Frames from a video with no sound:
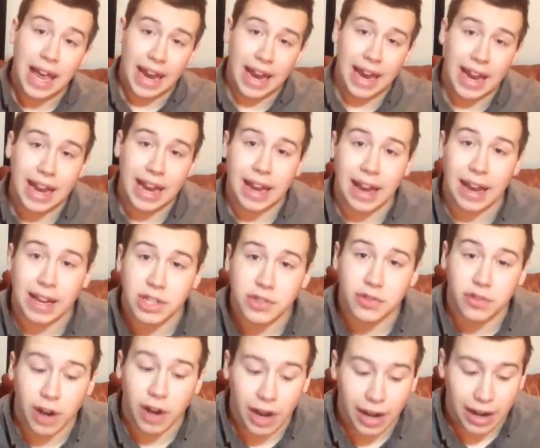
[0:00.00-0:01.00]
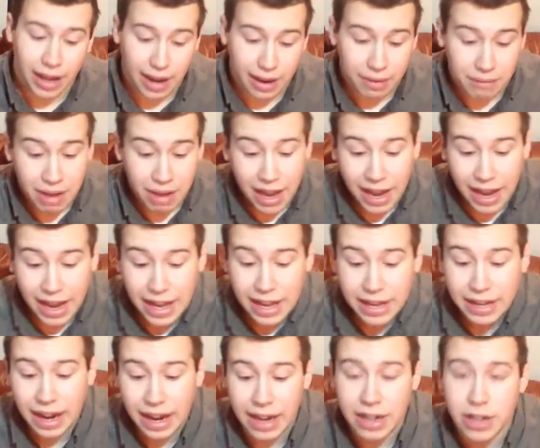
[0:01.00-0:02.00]
and next Friday.
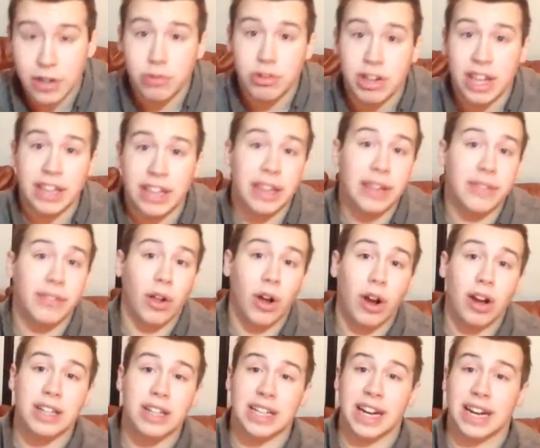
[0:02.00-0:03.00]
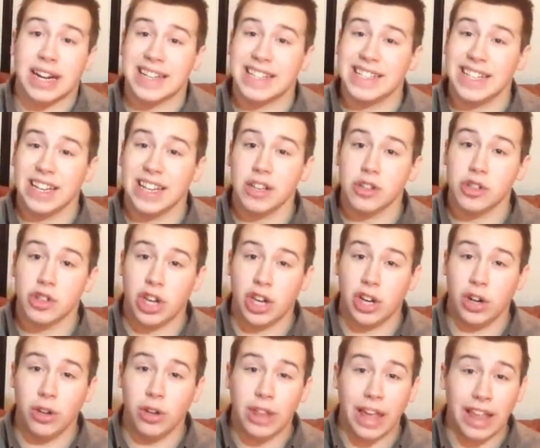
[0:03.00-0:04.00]
And I do daily vlogs on a second
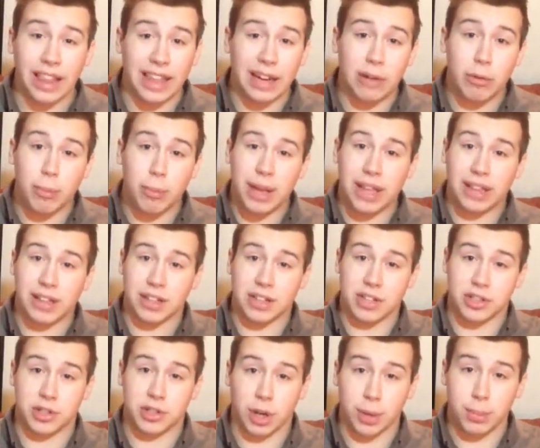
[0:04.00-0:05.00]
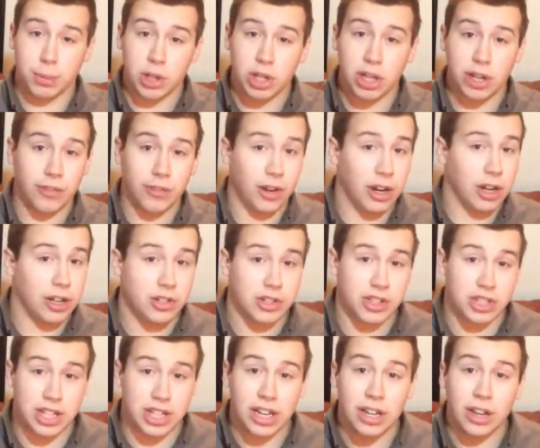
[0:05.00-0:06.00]
channel. That link will be in the description. If you're
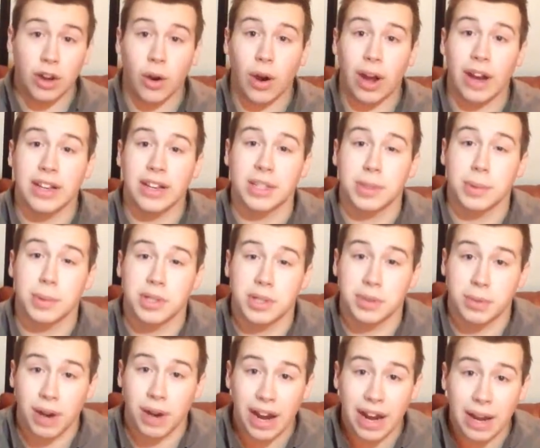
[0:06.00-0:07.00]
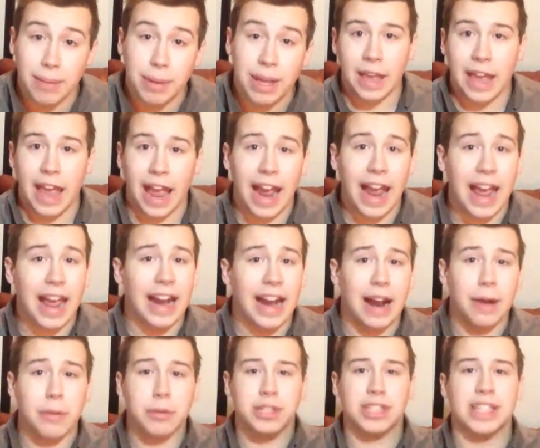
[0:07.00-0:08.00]
interested, go ahead and subscribe. And
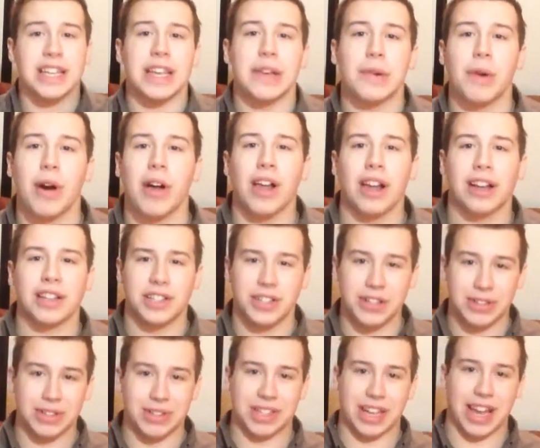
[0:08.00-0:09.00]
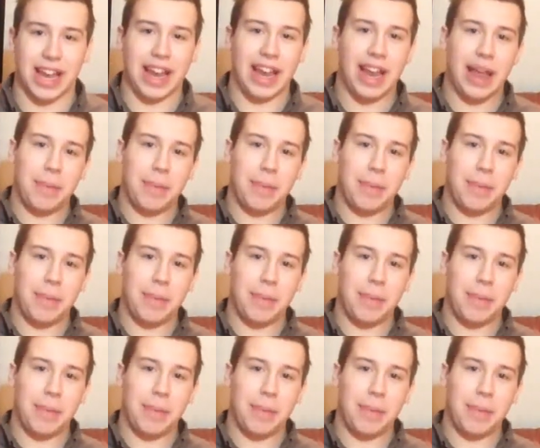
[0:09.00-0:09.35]
I will see you all on Tuesday.